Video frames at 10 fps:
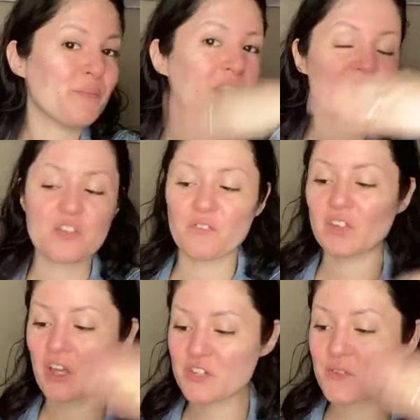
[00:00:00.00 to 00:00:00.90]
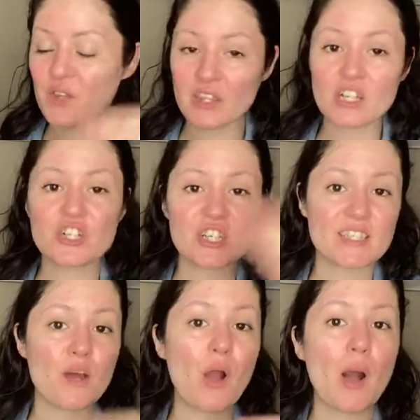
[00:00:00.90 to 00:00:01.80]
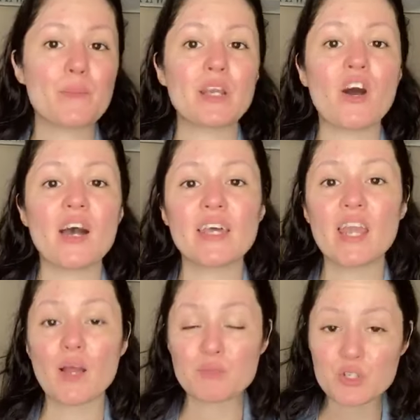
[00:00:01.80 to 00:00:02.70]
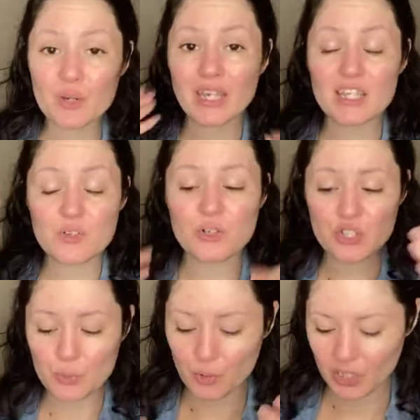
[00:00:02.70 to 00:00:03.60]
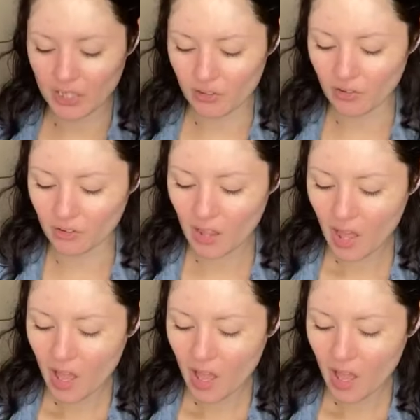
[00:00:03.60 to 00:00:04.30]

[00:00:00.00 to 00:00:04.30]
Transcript: So for those of you that are just now hopping on, I'm doing a tutorial